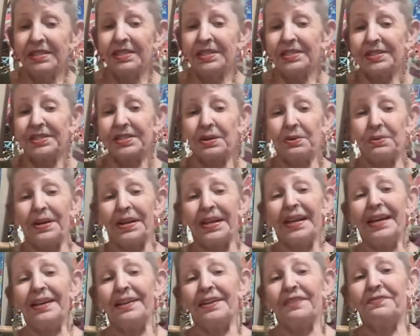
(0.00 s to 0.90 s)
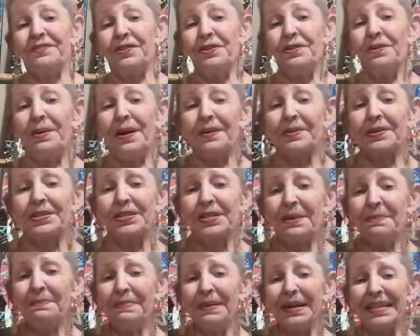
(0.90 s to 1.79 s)
So, again, if you are
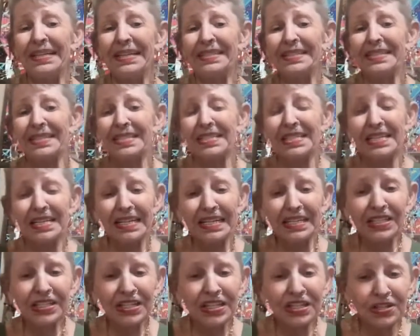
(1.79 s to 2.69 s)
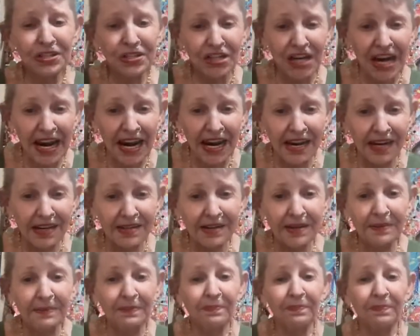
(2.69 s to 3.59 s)
somebody that's into jade,
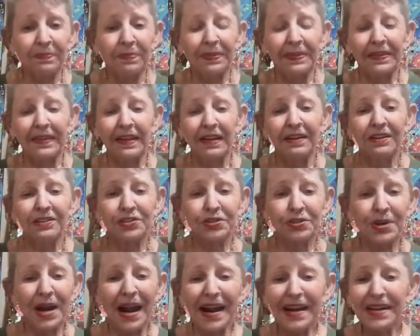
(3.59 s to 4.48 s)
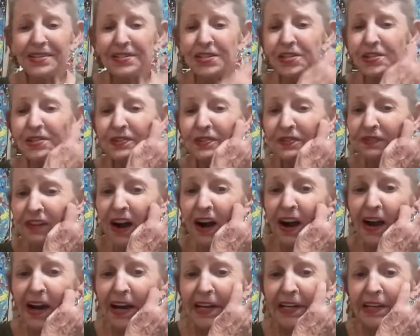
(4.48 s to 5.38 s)
try to
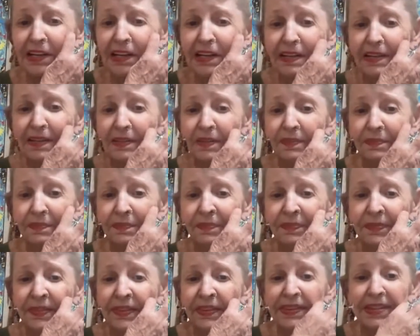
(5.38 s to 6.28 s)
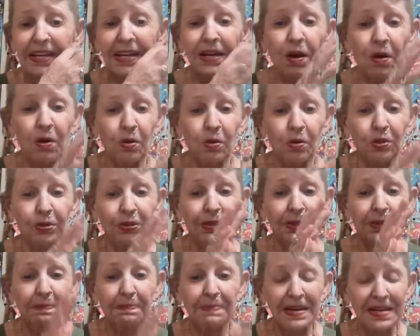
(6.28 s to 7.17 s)
find the
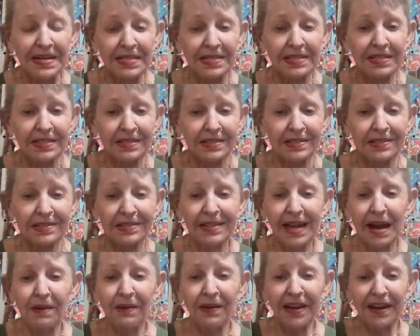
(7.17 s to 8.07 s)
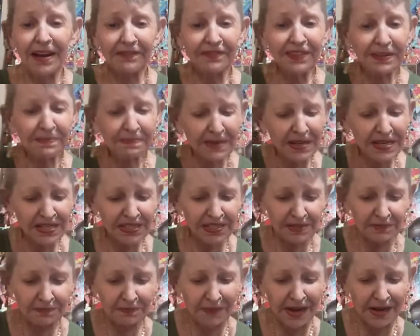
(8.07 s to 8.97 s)
older pieces. Now, every piece
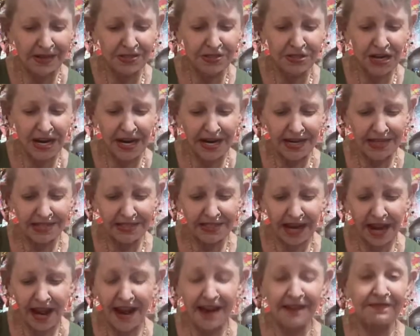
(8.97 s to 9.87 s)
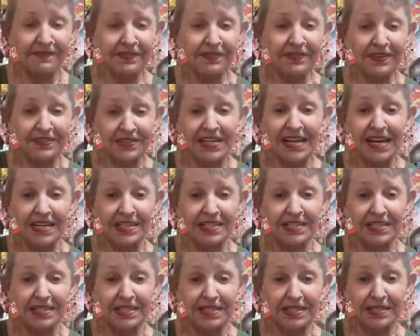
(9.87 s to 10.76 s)
of my jades I've
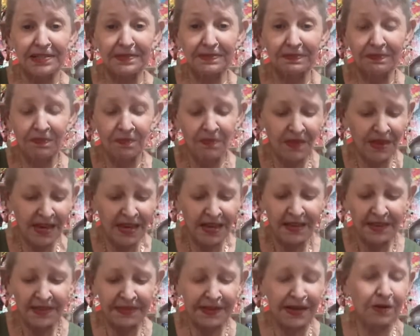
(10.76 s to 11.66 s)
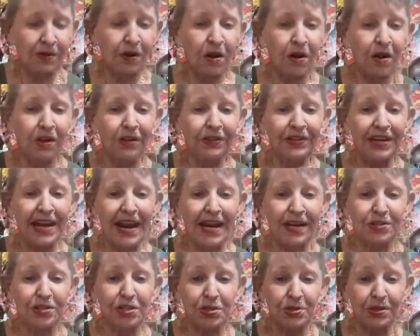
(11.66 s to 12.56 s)
tested, they're all
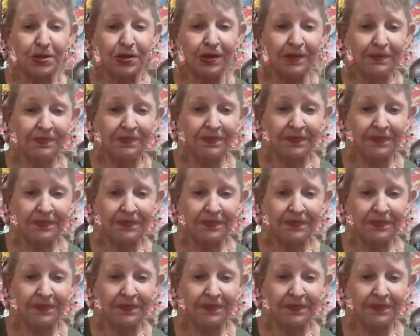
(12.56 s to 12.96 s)
natural.